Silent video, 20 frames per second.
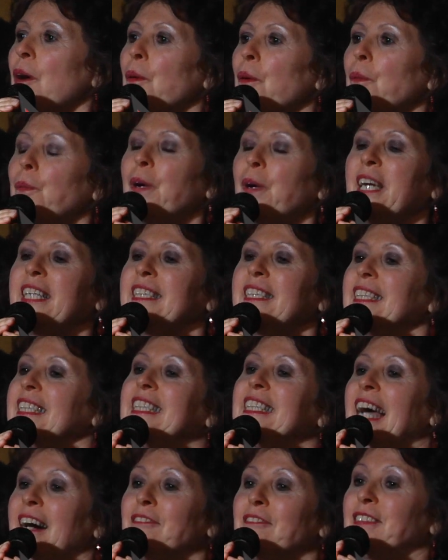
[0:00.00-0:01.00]
we
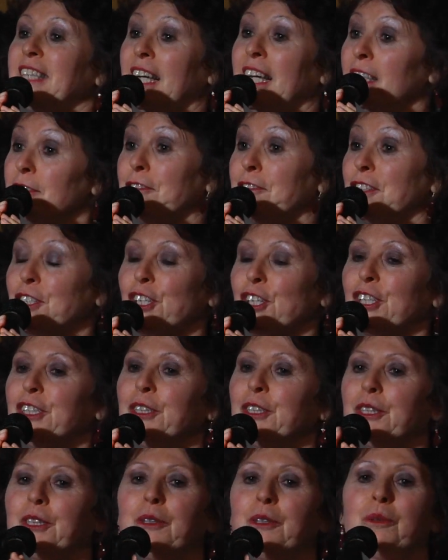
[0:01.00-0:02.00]
didn't have
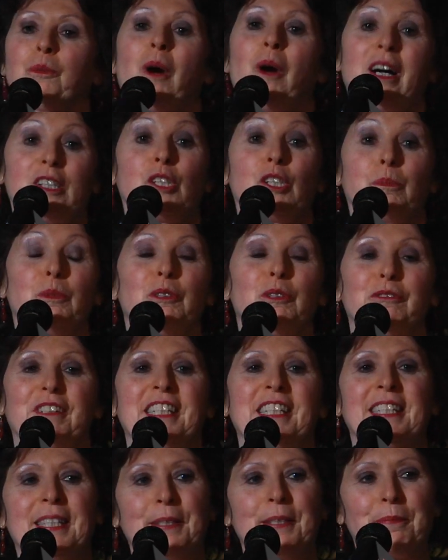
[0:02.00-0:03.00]
television or watch
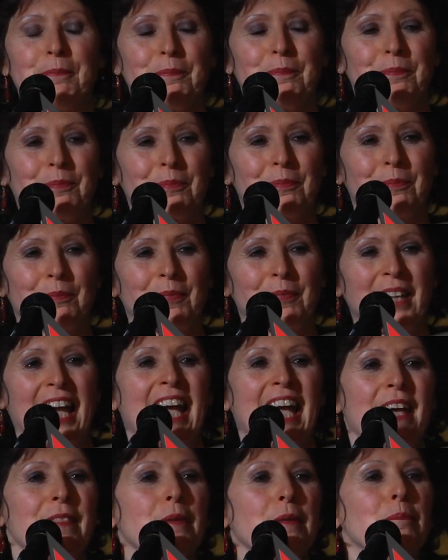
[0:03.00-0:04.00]
movies.
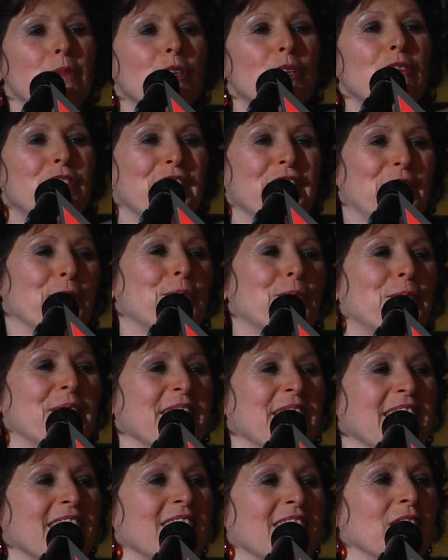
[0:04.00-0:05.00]
The movies, you
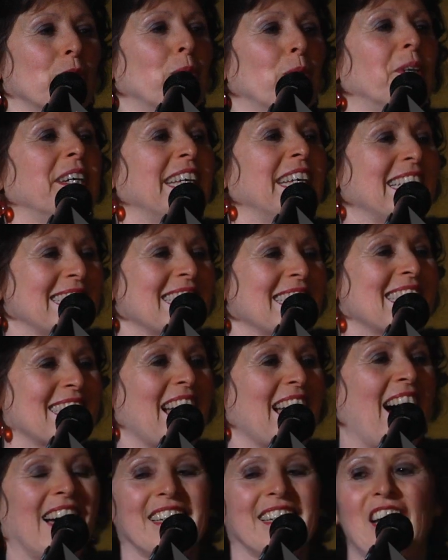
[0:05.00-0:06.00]
see, were
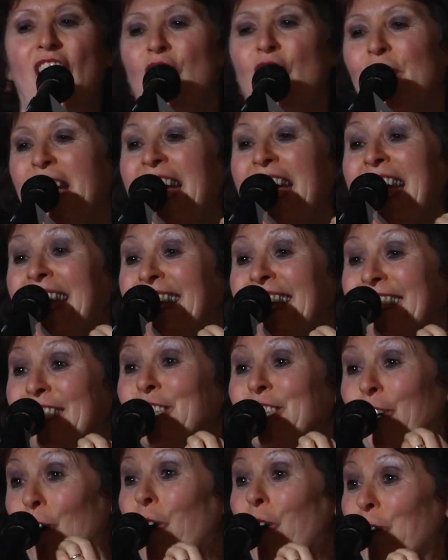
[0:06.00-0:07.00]
inside our
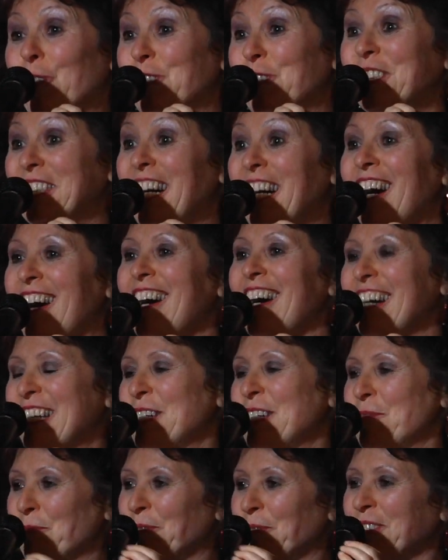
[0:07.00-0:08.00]
head all the
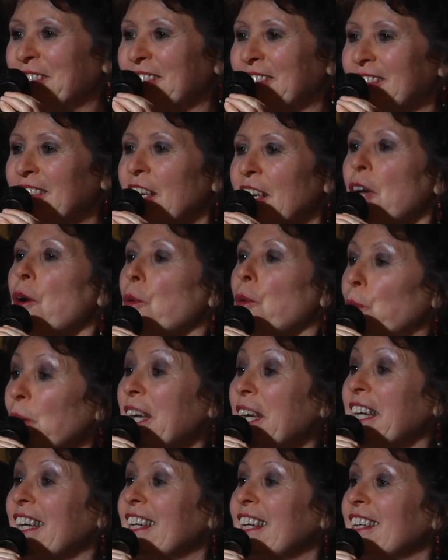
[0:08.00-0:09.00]
time.
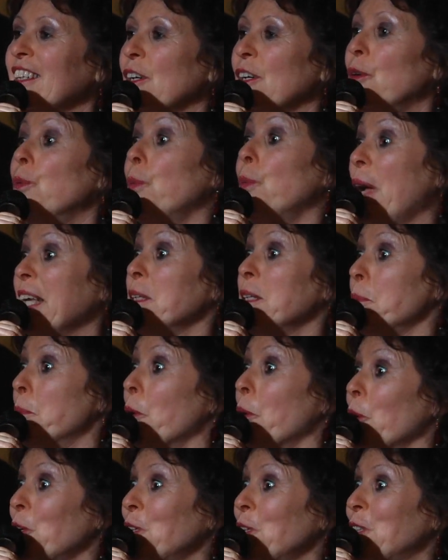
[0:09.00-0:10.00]
We read
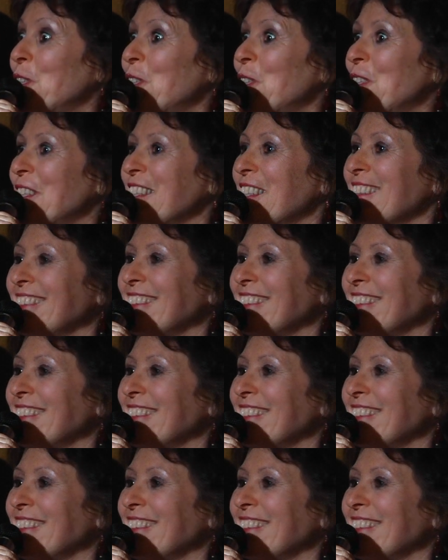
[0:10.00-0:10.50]
books.